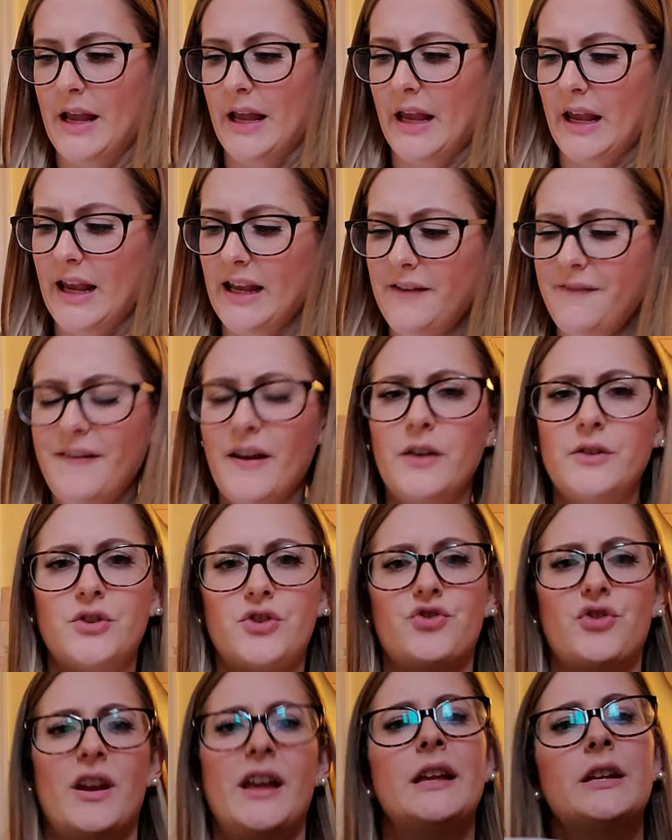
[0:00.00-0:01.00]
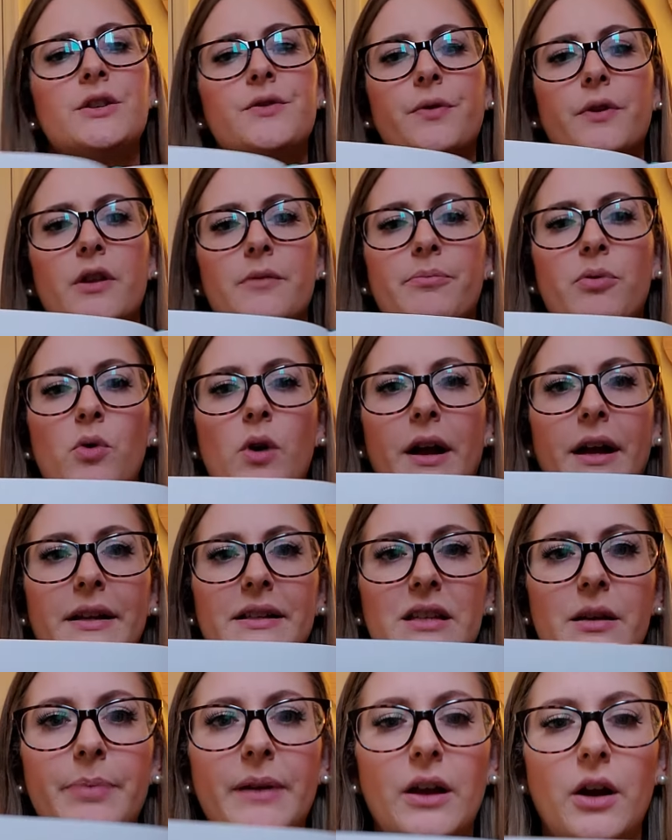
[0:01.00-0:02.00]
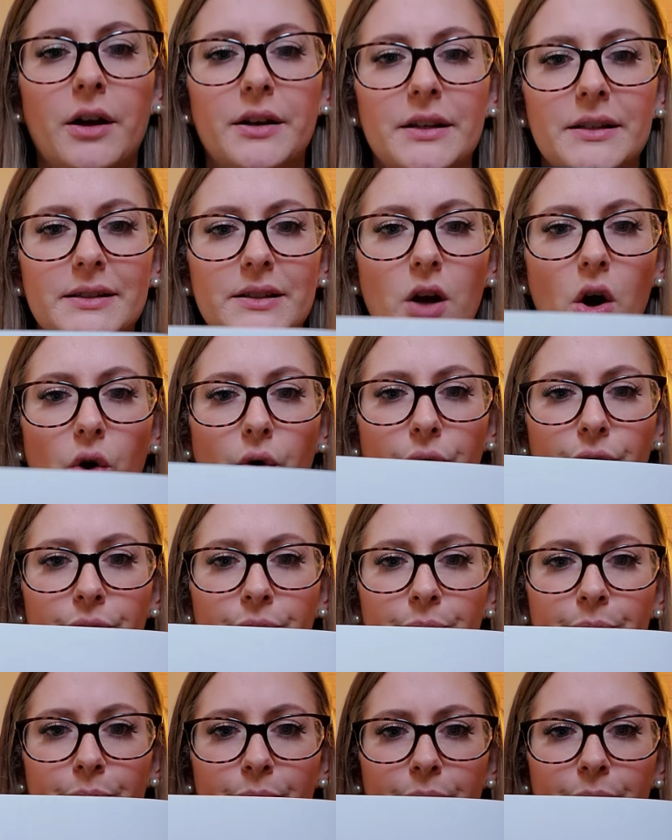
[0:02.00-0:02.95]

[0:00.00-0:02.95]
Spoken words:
It felt strange for the boy to be on his own.